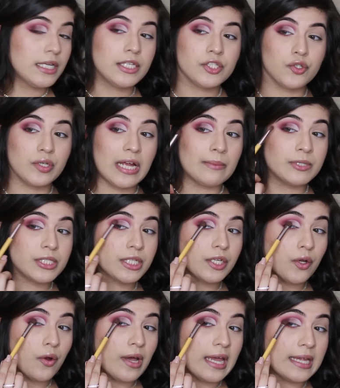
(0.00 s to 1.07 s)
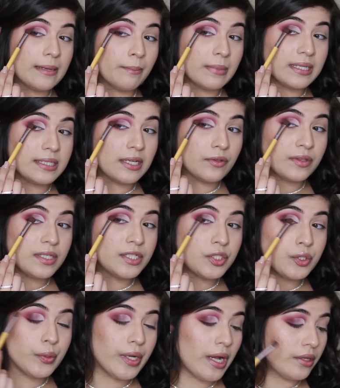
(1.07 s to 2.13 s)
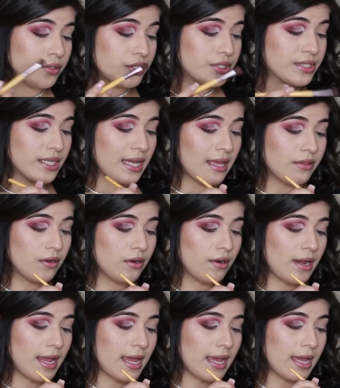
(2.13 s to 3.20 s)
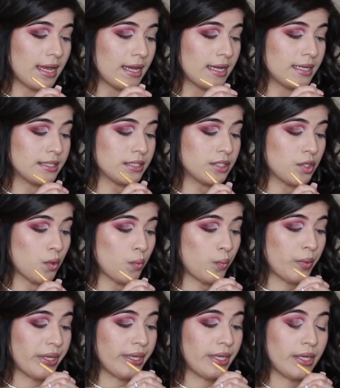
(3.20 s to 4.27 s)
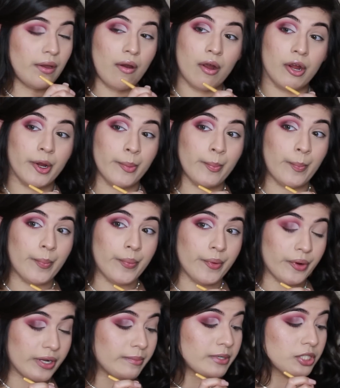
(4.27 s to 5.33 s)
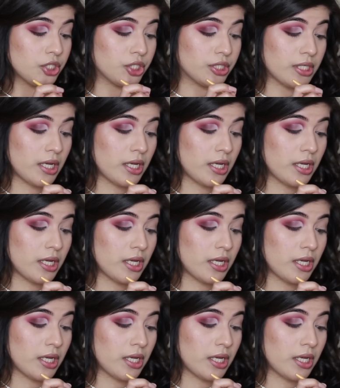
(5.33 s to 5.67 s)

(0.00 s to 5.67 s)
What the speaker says: So now I'm just gonna go ahead and blend out these two colors together and we are pretty much